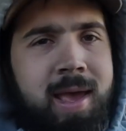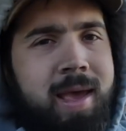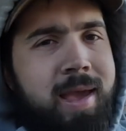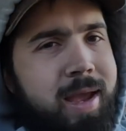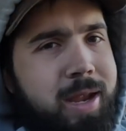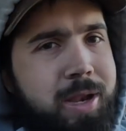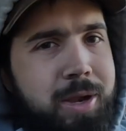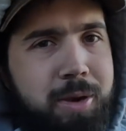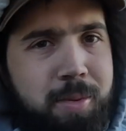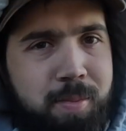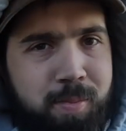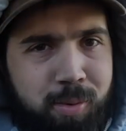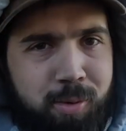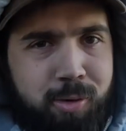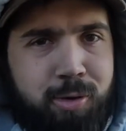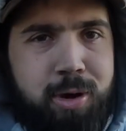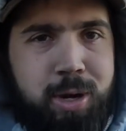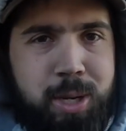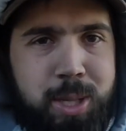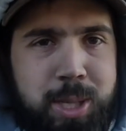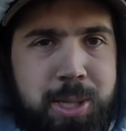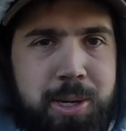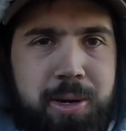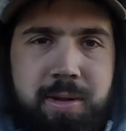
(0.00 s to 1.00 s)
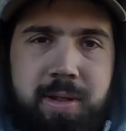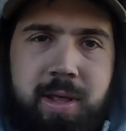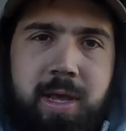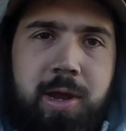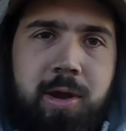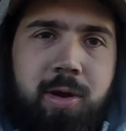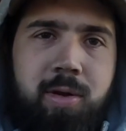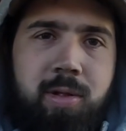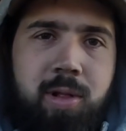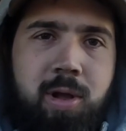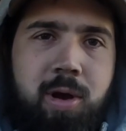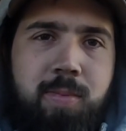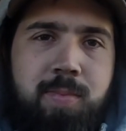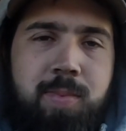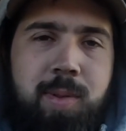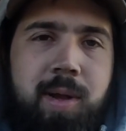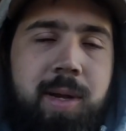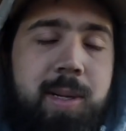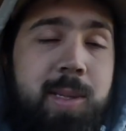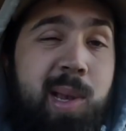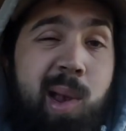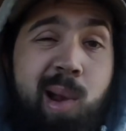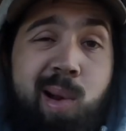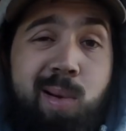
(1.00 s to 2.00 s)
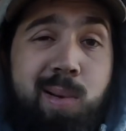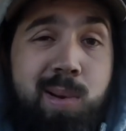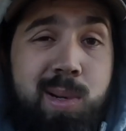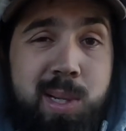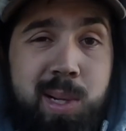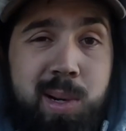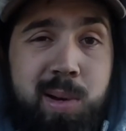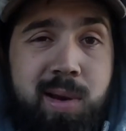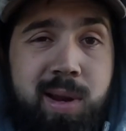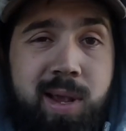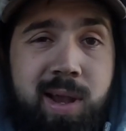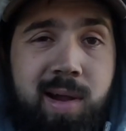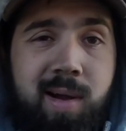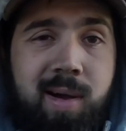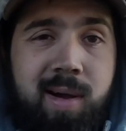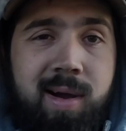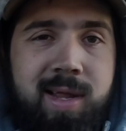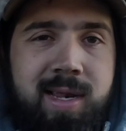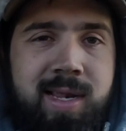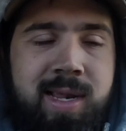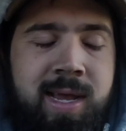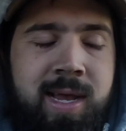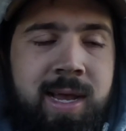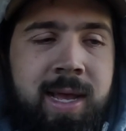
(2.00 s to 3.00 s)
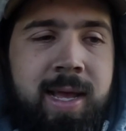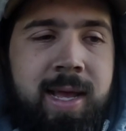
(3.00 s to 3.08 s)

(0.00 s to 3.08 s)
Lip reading: and you're pretty sure that your glow plugs aren't turning on,